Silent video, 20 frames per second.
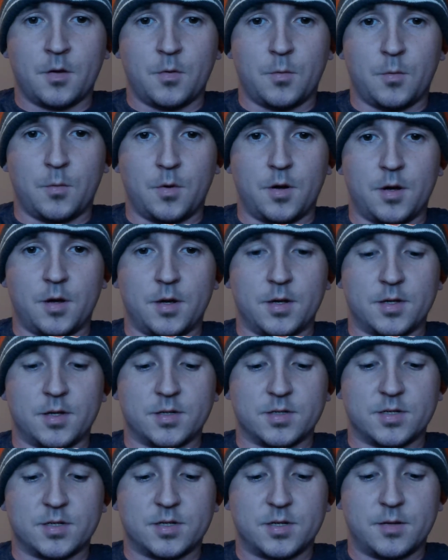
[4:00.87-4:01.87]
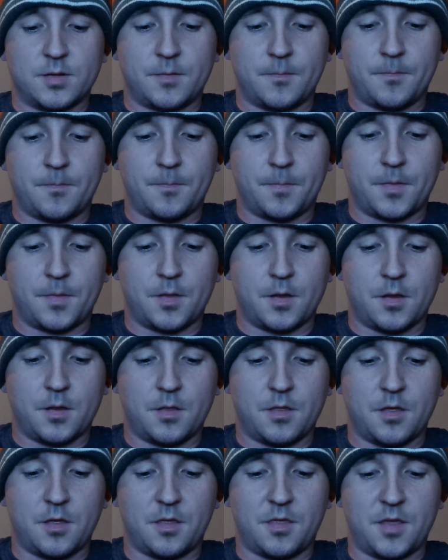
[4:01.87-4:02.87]
was
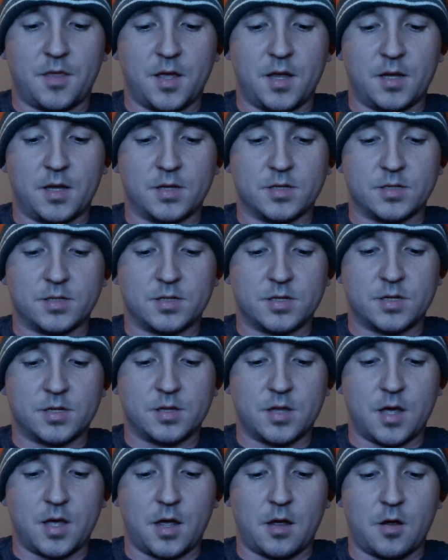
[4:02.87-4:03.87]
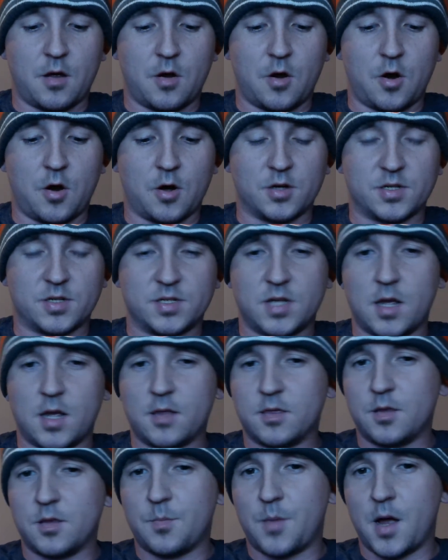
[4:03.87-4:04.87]
the things that are
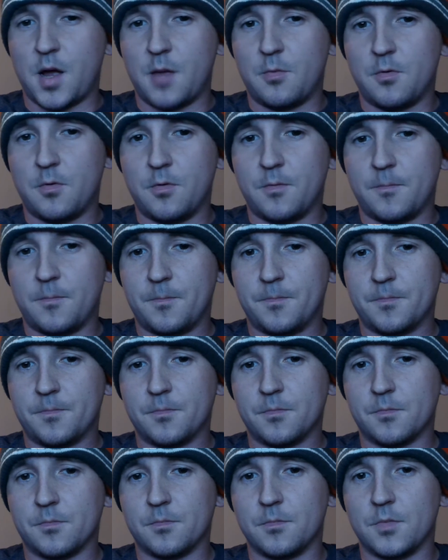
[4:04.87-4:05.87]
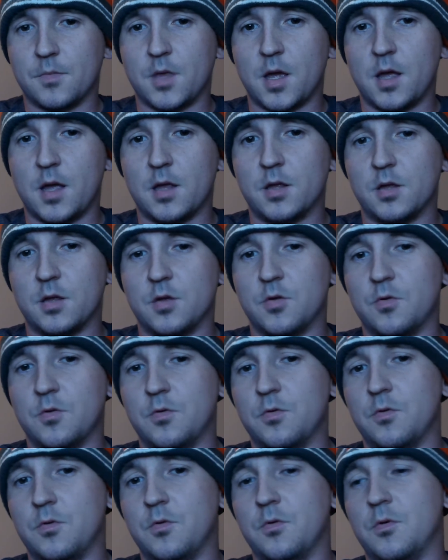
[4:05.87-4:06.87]
said in the Bible that
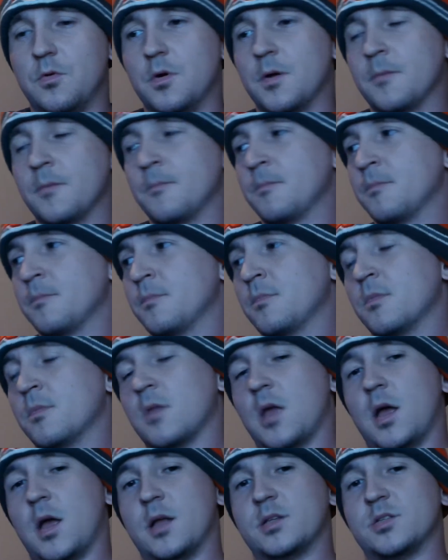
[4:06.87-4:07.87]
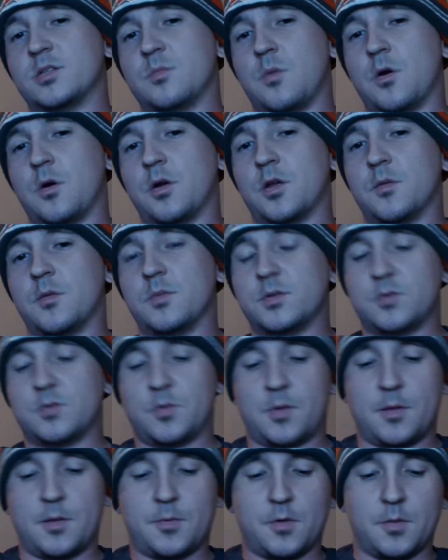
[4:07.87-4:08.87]
you had some arguments
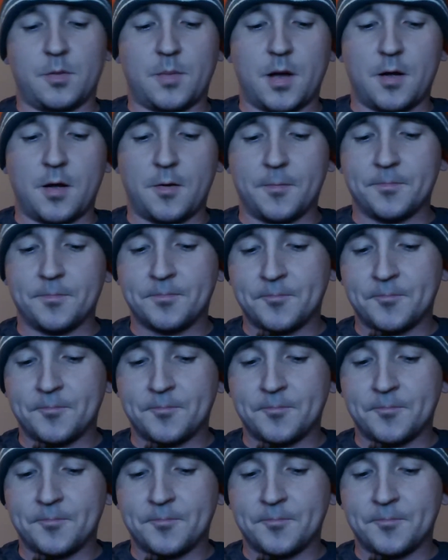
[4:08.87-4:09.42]
with people about.